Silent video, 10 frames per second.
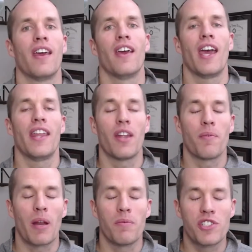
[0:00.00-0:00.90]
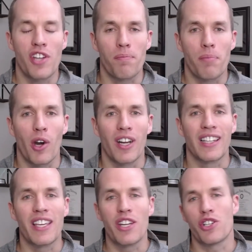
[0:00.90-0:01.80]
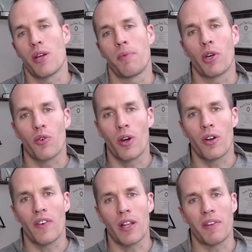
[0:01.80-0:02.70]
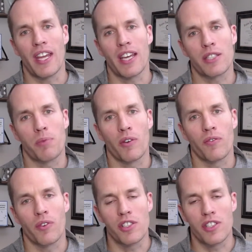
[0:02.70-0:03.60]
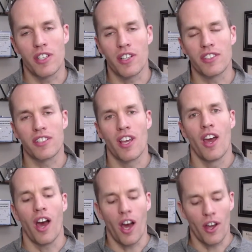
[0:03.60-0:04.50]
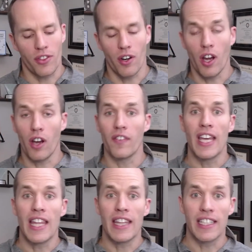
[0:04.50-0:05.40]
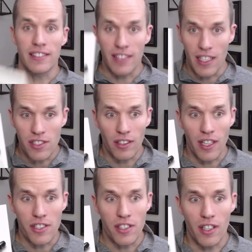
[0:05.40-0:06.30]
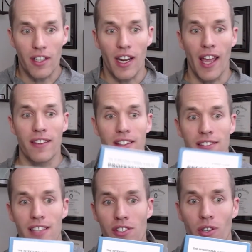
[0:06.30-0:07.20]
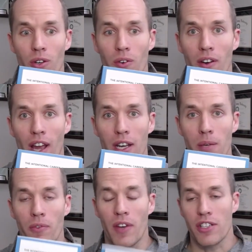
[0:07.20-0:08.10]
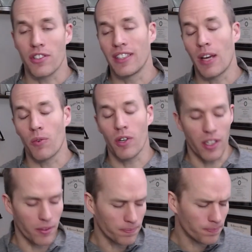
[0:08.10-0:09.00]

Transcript: Hey there, my name is Jeff Perry, leadership and career development expert for engineers, author of The Intentional Engineer and The Intentional Career Guide to Professional Networking.